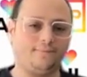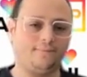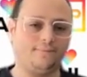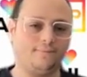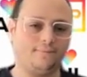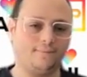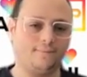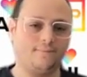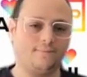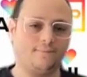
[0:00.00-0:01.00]

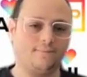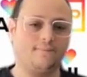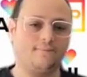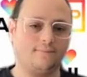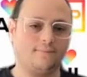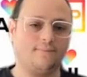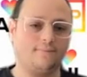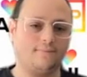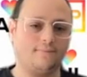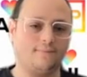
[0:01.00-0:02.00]

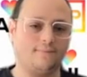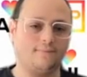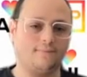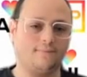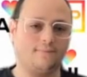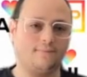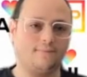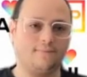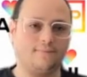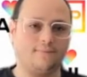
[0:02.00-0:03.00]

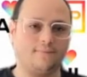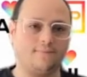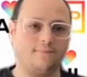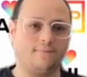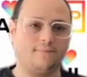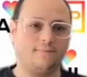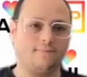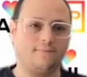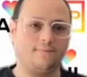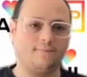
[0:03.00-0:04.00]

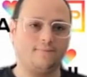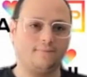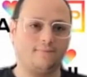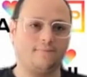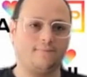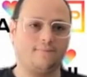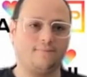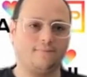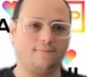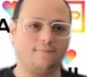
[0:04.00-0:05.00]

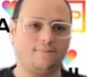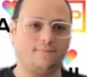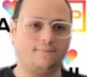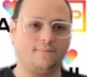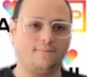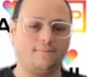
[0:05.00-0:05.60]
[no speech]